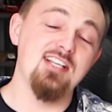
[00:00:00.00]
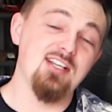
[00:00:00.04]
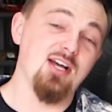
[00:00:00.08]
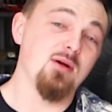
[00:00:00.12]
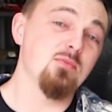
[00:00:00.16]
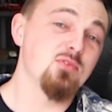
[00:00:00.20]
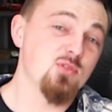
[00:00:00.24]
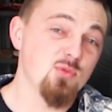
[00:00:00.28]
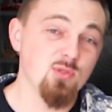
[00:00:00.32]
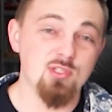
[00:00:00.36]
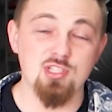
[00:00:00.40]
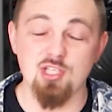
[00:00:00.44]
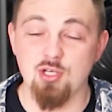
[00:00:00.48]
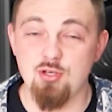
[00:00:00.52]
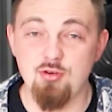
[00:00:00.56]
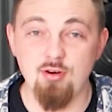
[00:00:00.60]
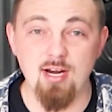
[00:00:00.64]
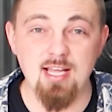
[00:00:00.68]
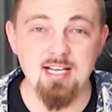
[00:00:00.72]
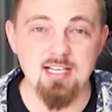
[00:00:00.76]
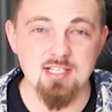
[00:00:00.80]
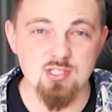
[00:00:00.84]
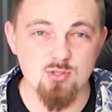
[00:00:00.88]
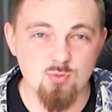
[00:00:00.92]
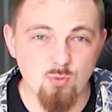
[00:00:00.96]
it comes with the
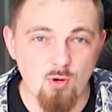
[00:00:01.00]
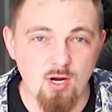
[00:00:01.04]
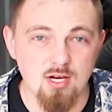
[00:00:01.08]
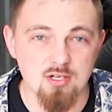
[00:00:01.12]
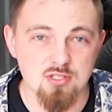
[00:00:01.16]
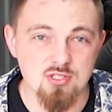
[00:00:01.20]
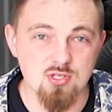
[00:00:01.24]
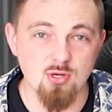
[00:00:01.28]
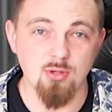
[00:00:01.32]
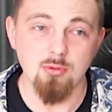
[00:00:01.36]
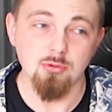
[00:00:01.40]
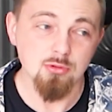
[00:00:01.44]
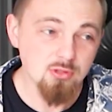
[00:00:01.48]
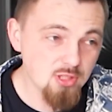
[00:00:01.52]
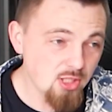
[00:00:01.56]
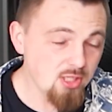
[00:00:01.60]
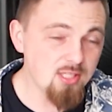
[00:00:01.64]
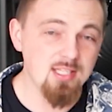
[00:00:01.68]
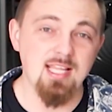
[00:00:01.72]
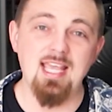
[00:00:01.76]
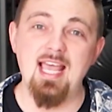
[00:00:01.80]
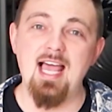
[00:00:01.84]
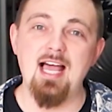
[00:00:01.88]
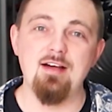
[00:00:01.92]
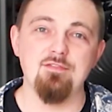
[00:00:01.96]
crate as well. So it would
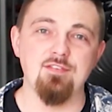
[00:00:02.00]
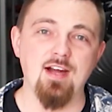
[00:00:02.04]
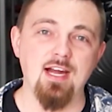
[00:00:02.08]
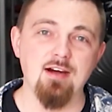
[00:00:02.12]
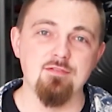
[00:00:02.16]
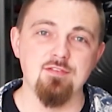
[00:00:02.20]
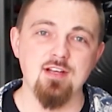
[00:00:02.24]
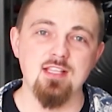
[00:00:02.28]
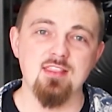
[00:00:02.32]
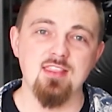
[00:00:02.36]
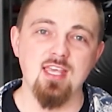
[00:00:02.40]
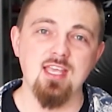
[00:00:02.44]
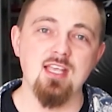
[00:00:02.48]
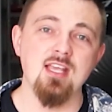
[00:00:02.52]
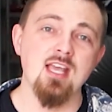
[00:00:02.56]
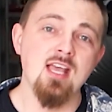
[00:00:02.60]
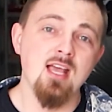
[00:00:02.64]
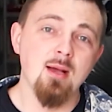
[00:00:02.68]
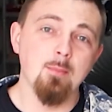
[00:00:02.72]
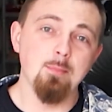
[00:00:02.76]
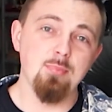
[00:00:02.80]
literally have everything.